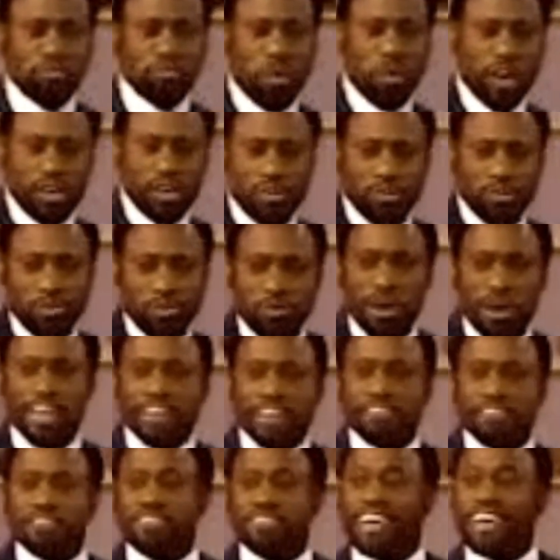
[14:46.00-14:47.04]
one who
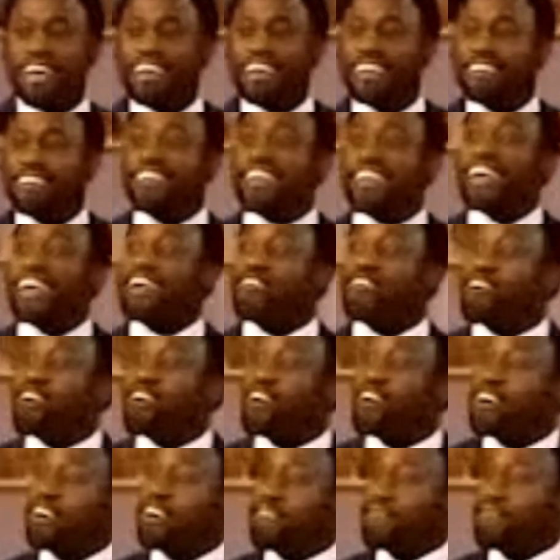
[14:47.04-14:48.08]
has zealous
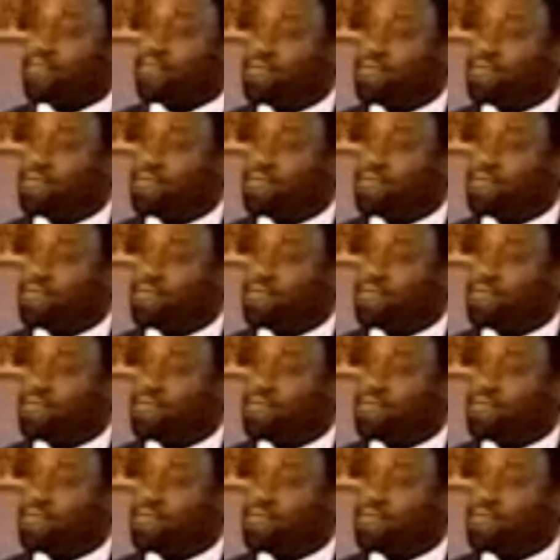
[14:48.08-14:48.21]
error